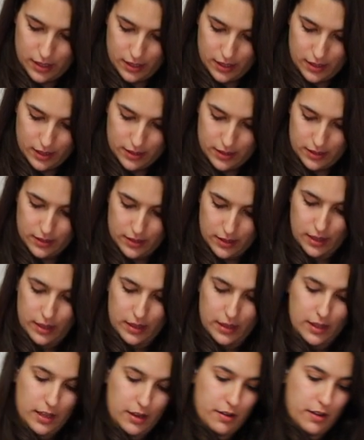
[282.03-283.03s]
Let's
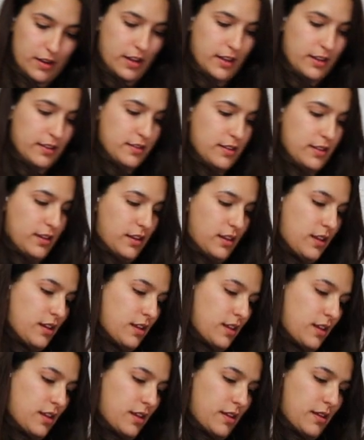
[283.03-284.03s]
get that nice and
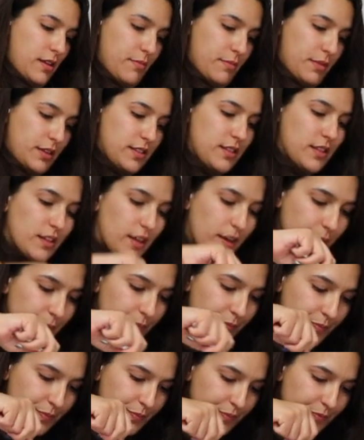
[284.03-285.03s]
mixed in there.